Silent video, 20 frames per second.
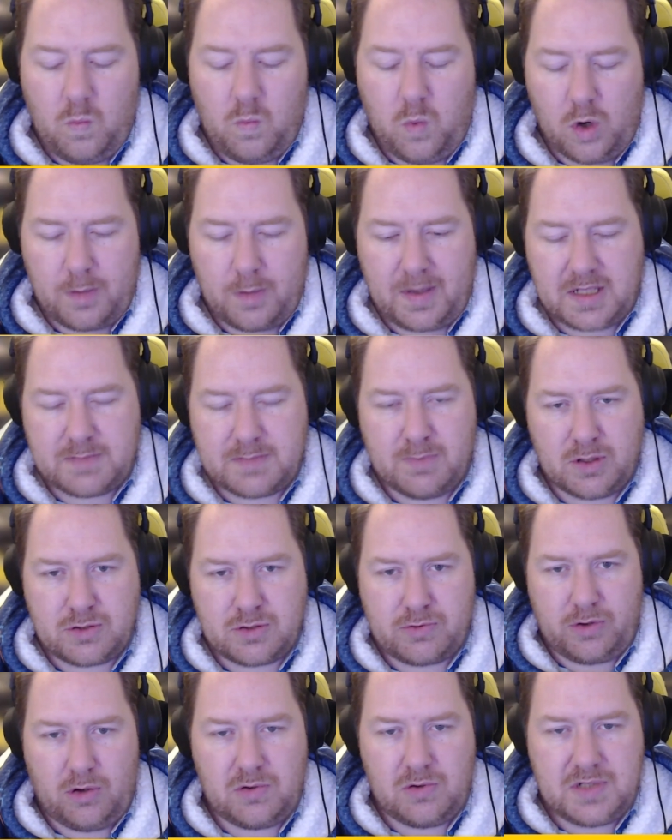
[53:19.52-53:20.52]
Warner Brothers
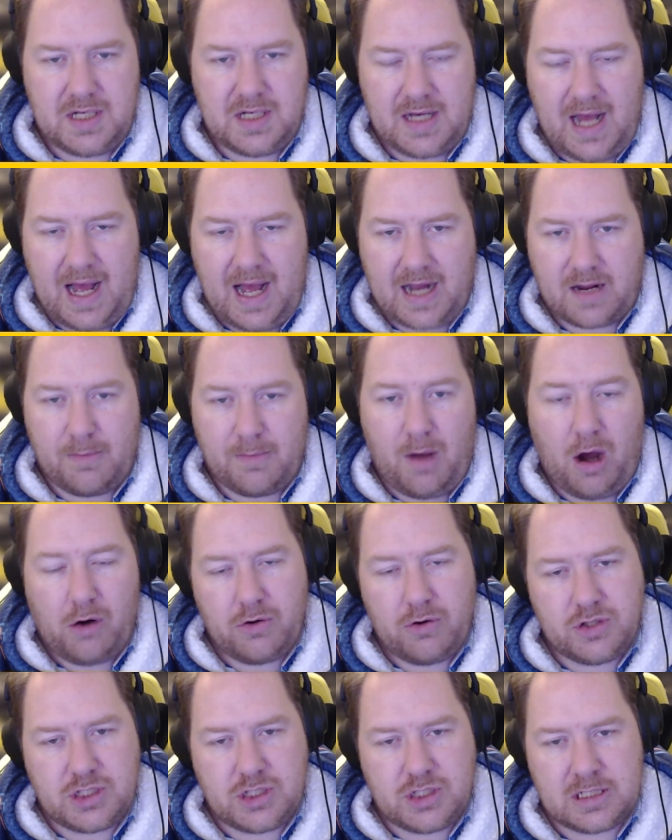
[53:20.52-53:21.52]
Montreal did Arkham
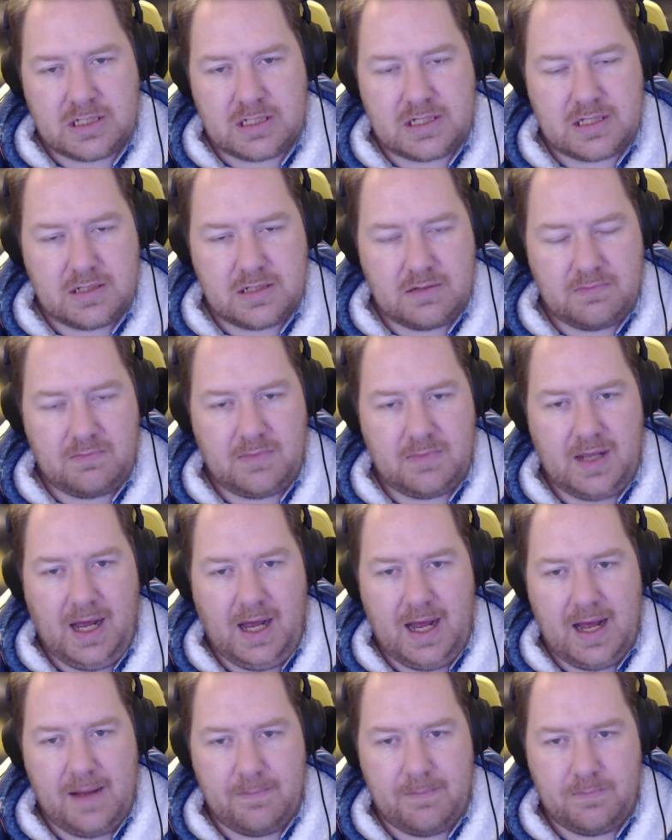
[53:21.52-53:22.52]
Origins,
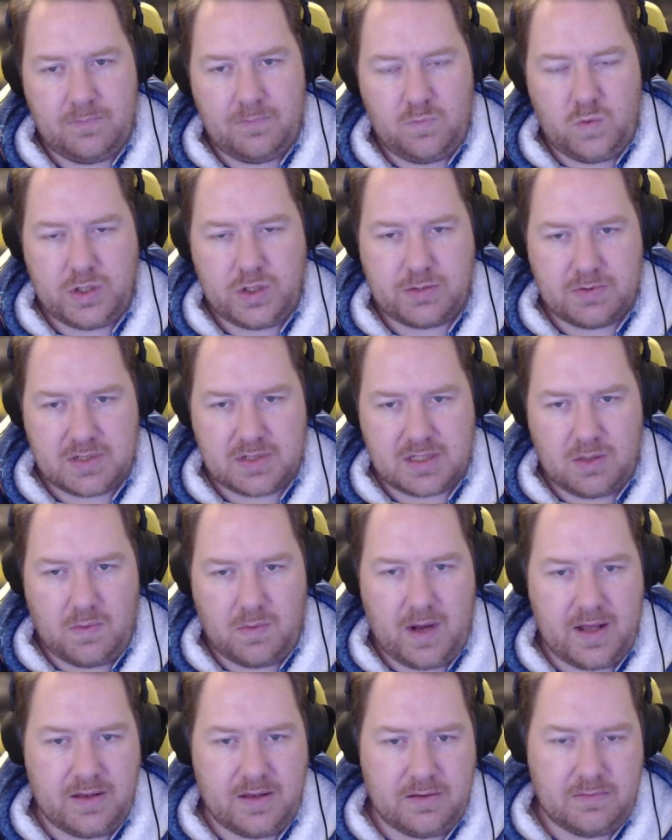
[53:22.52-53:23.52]
which was the
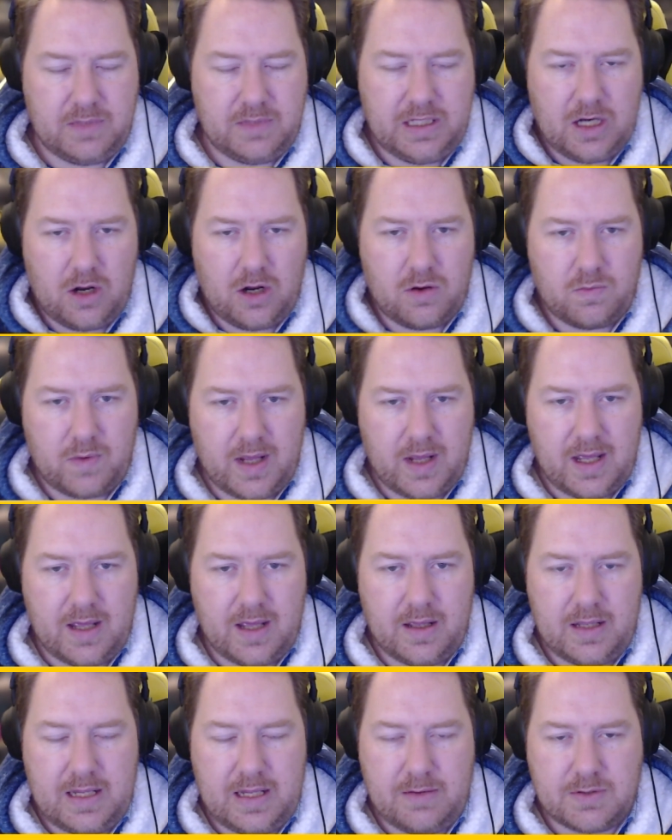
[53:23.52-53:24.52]
one
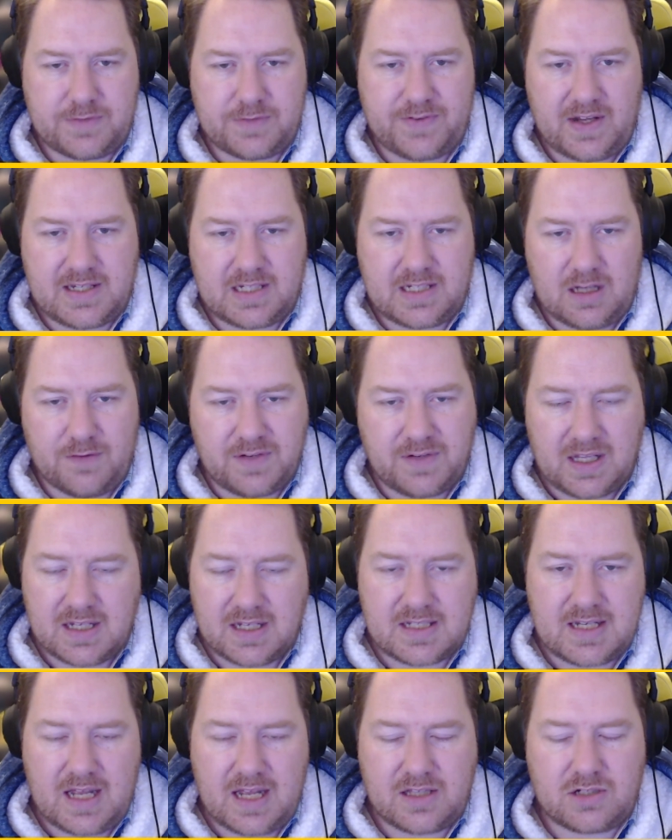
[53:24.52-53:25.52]
where he was facing off
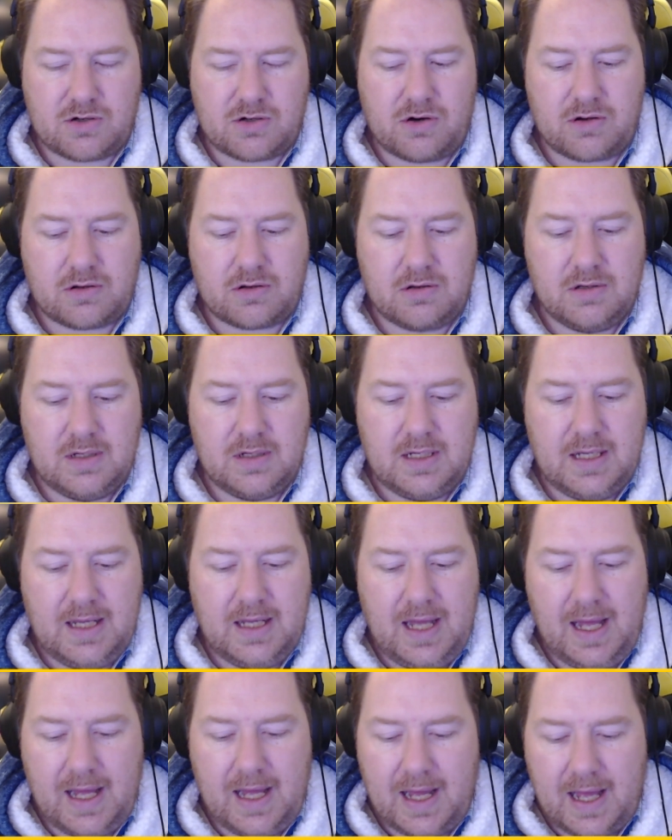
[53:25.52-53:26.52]
against Deathstroke
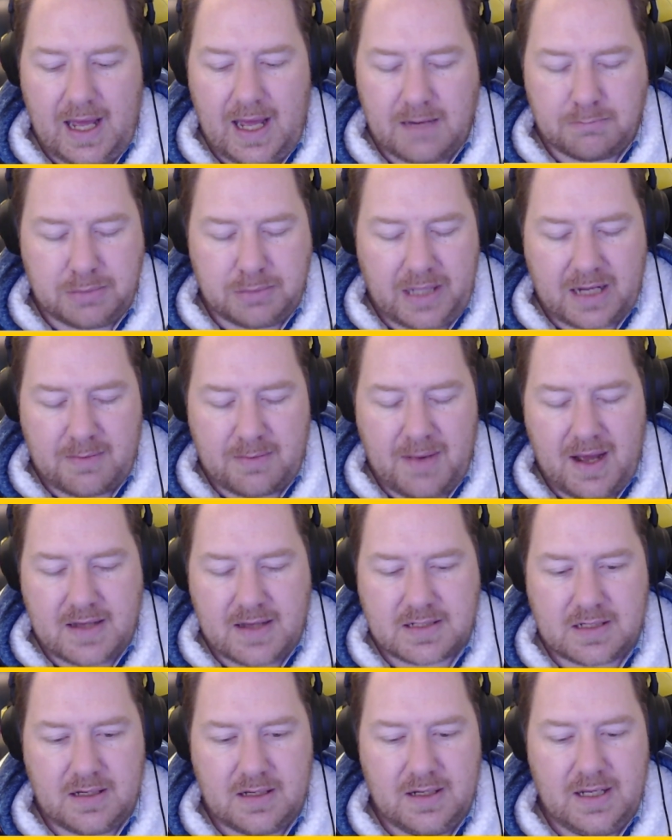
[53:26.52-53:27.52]
and Black
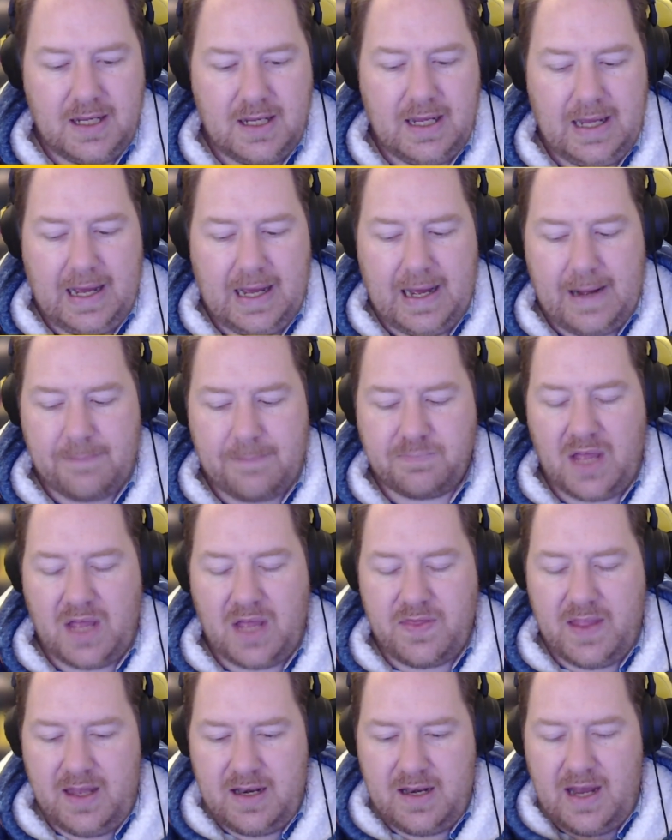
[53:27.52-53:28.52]
Mask,
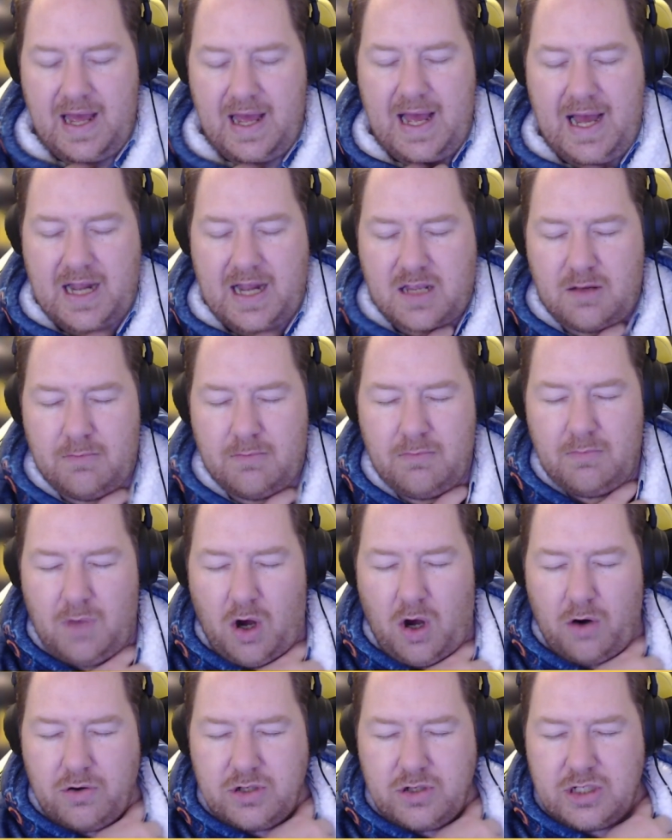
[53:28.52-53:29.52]
and then Arkham
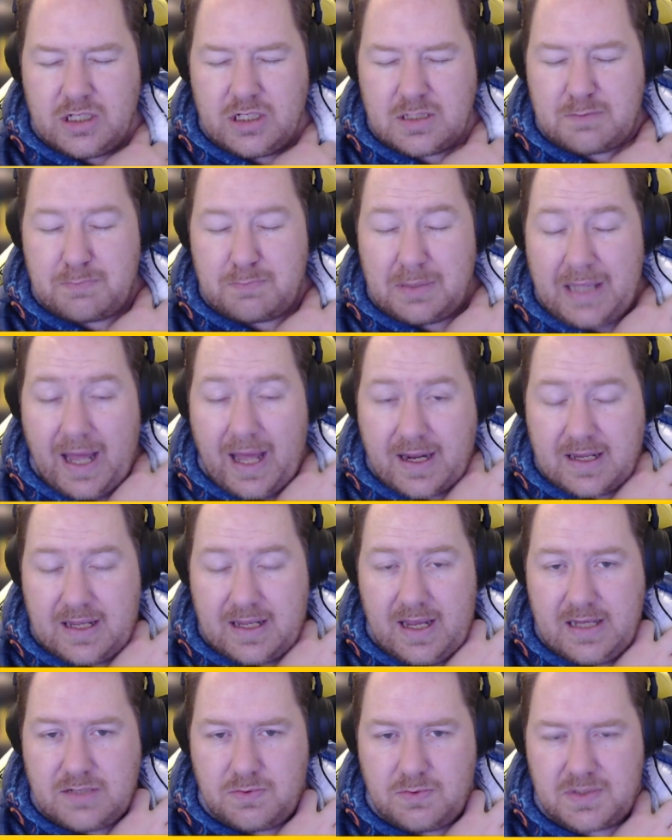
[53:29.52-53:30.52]
Origins
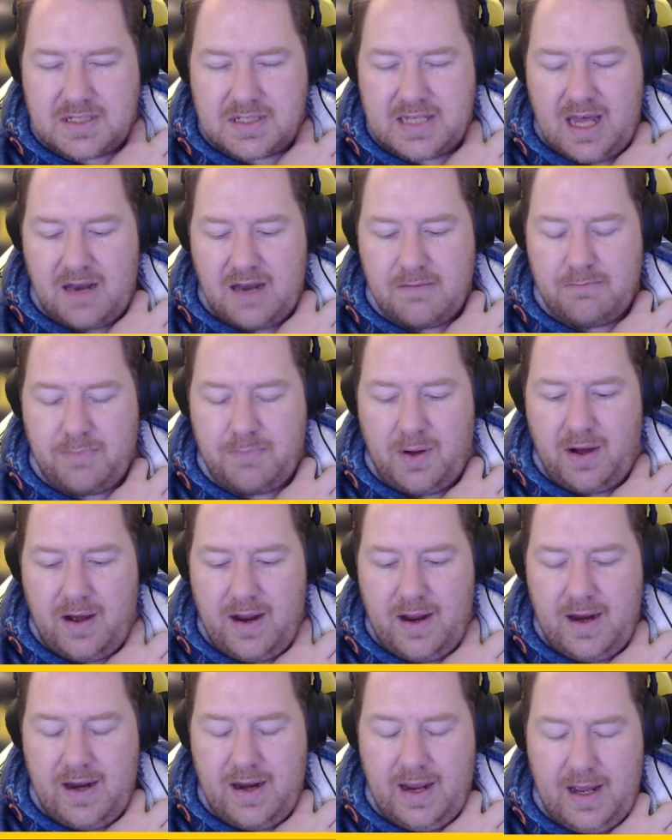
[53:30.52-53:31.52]
Blackgate was done
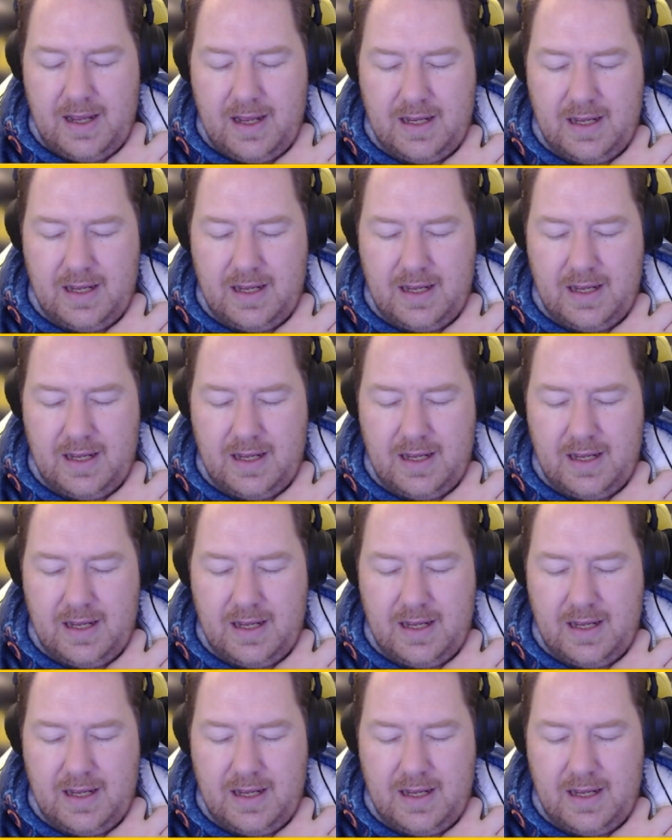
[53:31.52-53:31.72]
by